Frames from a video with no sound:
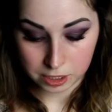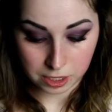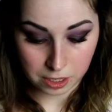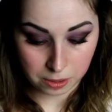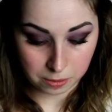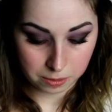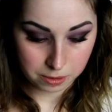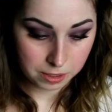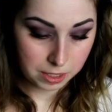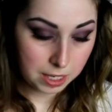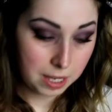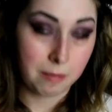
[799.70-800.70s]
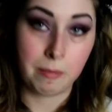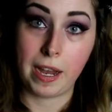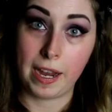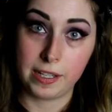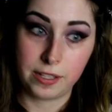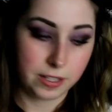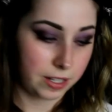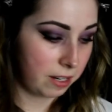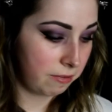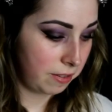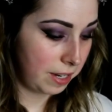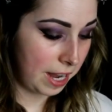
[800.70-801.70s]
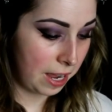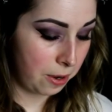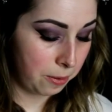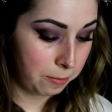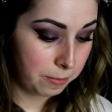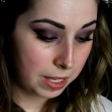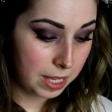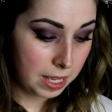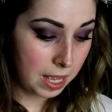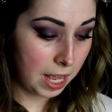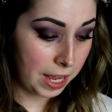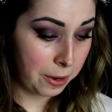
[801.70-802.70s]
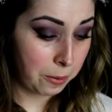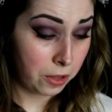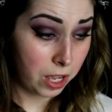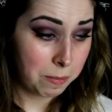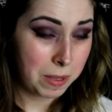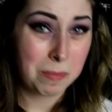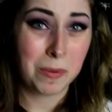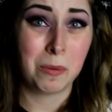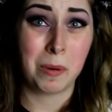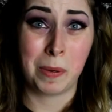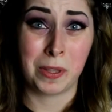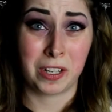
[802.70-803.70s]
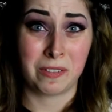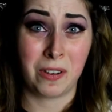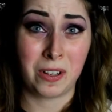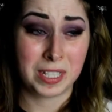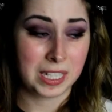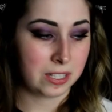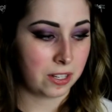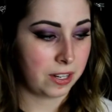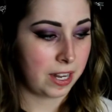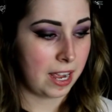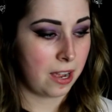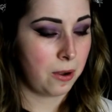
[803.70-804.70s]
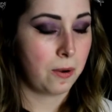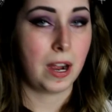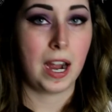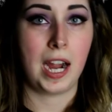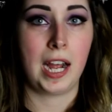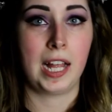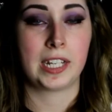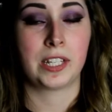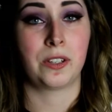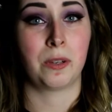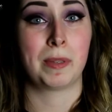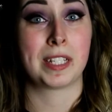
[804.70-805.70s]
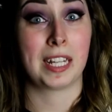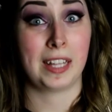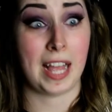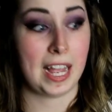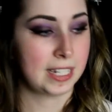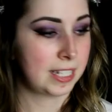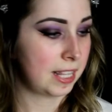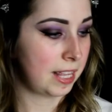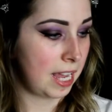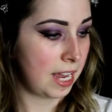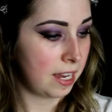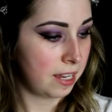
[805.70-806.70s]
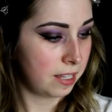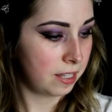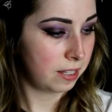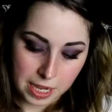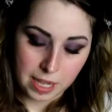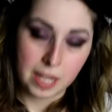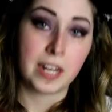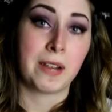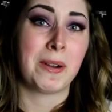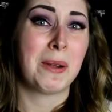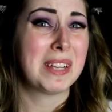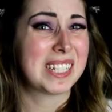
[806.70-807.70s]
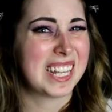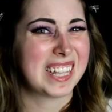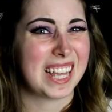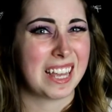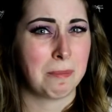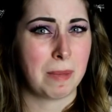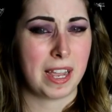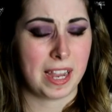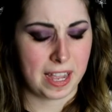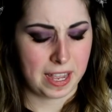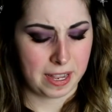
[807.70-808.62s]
So, my eyes are done for now. I know a lot of people will put their falsies on now. I like to do them as a last thing. Now I know I said that my